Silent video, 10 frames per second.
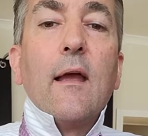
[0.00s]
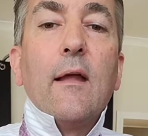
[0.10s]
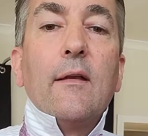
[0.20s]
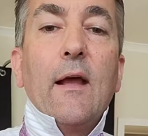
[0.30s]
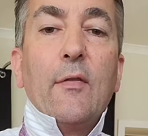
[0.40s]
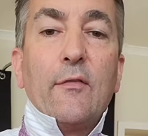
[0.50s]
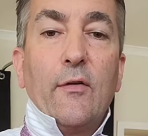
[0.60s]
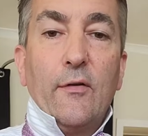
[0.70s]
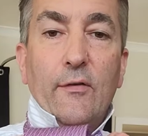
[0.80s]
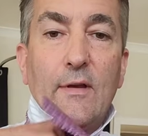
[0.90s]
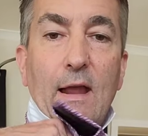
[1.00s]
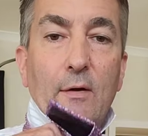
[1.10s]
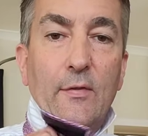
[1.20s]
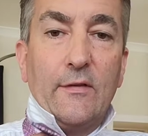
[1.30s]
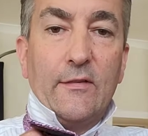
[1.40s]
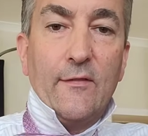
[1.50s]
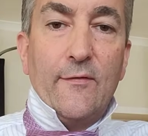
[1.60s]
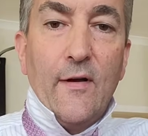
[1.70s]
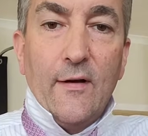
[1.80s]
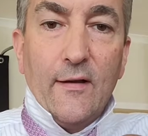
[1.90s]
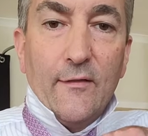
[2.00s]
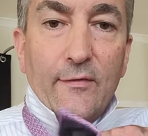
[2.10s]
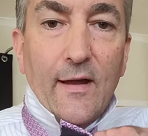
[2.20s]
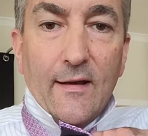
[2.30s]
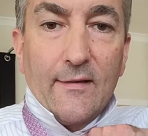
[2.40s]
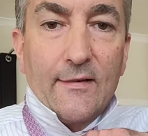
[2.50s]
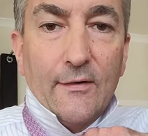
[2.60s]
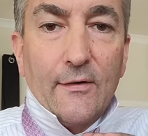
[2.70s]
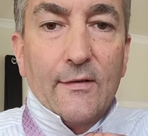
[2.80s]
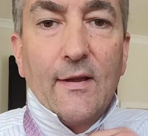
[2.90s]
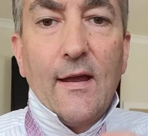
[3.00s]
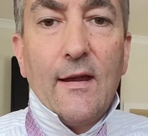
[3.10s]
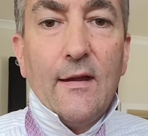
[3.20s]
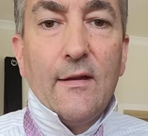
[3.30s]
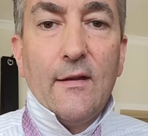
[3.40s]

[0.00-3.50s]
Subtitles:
and down the front. Now this is a very fine silk tie,